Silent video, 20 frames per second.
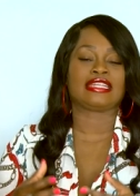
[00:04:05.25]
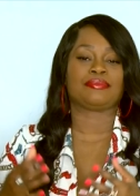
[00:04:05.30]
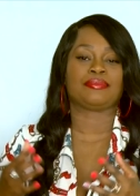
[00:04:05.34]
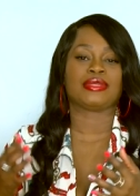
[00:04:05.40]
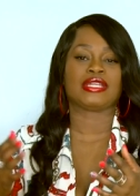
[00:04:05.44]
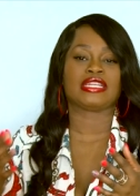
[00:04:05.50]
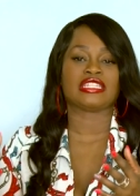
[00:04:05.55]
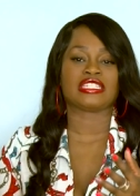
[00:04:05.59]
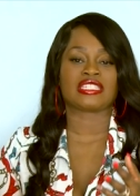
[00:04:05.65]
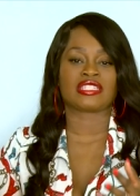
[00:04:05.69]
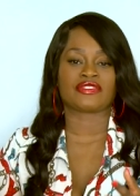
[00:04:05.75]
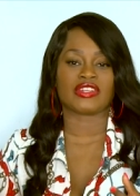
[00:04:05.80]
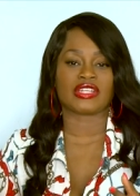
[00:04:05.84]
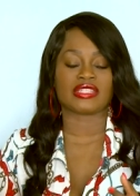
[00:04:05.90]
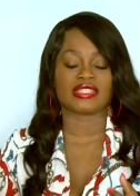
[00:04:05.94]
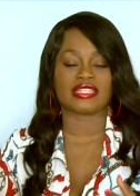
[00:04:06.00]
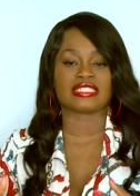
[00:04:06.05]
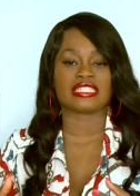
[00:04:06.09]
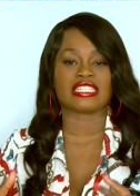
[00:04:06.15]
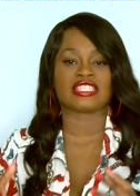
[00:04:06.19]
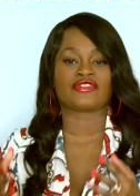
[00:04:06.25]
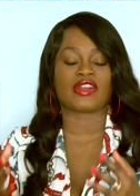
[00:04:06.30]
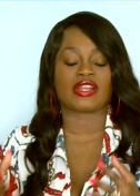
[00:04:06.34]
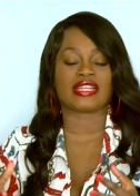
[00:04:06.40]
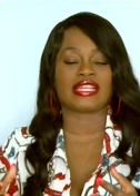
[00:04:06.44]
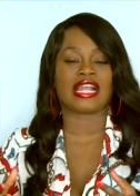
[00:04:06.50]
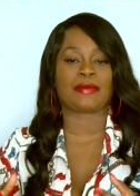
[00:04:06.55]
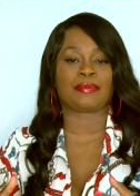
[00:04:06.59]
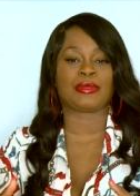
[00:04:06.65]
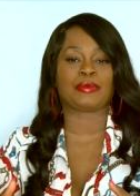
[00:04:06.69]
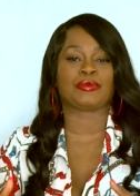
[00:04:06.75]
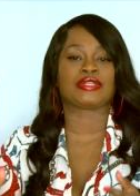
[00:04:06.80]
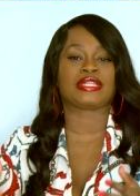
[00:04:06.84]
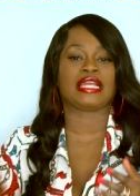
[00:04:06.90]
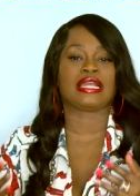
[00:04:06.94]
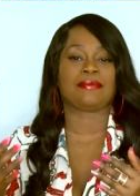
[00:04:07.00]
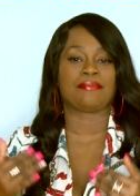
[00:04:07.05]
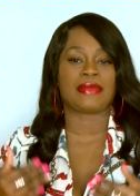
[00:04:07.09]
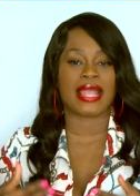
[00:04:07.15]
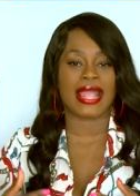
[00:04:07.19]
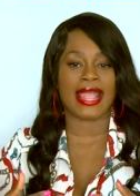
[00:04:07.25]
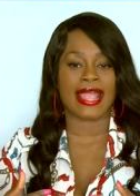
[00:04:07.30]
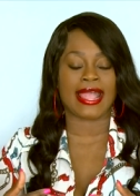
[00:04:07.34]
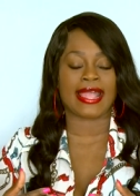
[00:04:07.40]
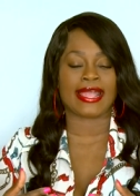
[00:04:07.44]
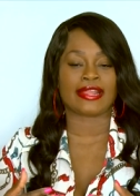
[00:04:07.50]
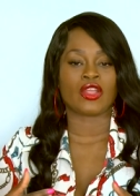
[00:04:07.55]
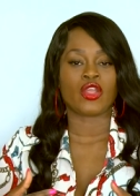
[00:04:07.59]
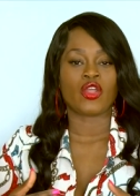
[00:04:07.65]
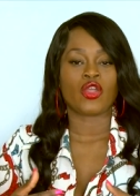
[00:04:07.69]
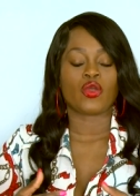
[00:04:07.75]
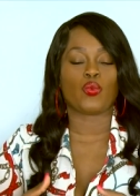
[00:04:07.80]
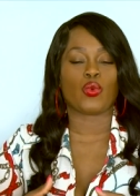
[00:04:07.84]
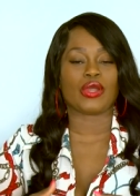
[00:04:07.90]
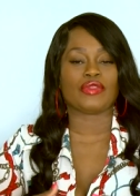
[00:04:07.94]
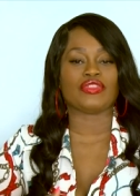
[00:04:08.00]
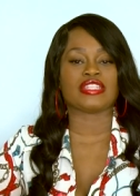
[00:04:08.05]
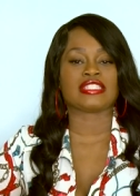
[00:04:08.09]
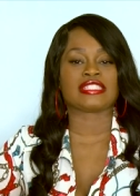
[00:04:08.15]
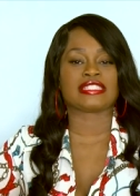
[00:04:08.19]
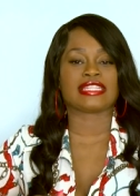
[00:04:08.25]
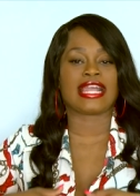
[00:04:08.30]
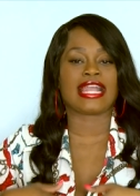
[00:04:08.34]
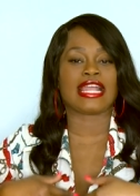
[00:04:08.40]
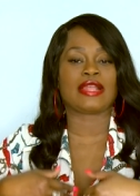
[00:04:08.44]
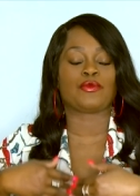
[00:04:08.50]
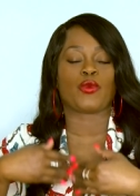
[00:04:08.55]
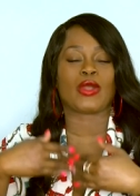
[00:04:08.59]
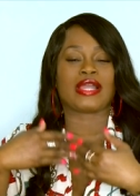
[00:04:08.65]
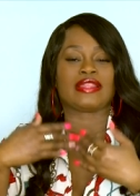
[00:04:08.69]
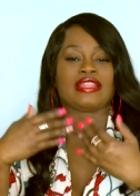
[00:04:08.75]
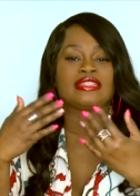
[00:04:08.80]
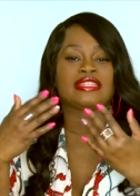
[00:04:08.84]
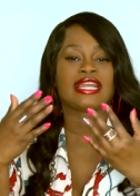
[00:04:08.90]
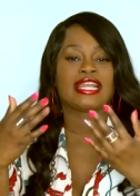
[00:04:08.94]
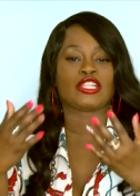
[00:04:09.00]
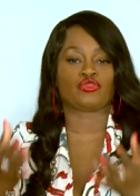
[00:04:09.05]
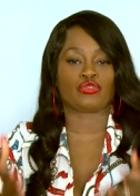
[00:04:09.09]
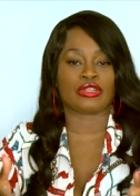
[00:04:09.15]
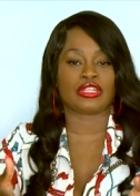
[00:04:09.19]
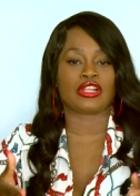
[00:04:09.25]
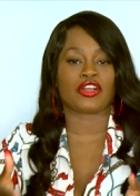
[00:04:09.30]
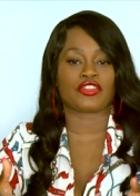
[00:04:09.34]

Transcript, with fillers: can be in his feelings. It's funny how people get mad when the same way that they treat